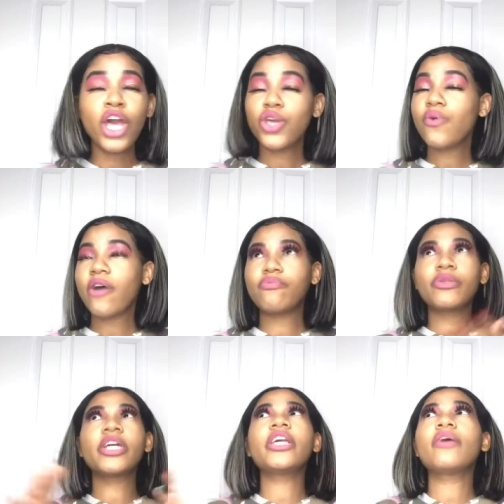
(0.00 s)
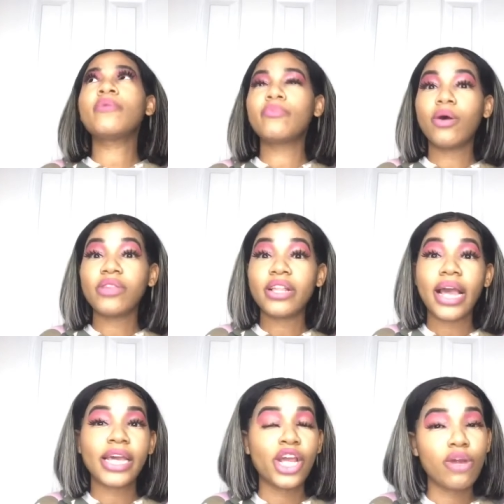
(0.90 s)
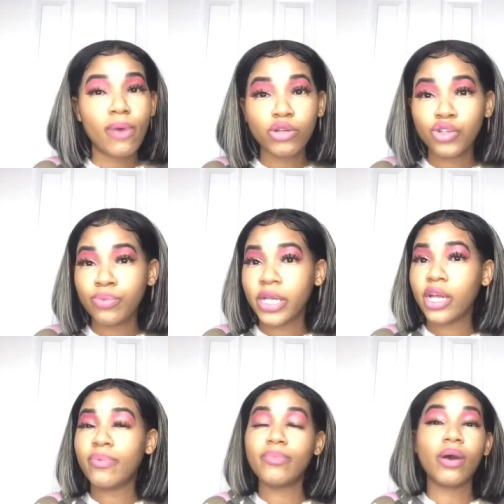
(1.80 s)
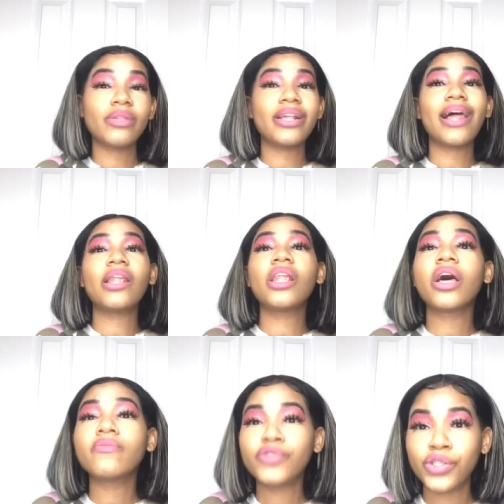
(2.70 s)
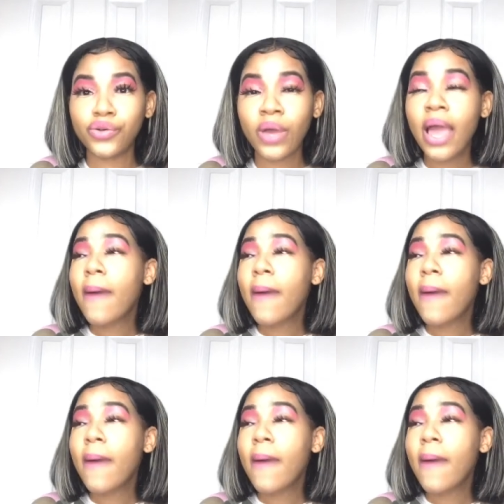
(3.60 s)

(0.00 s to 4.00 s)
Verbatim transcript: You have plenty of people out there that care about you. Plenty of people out there that loves you.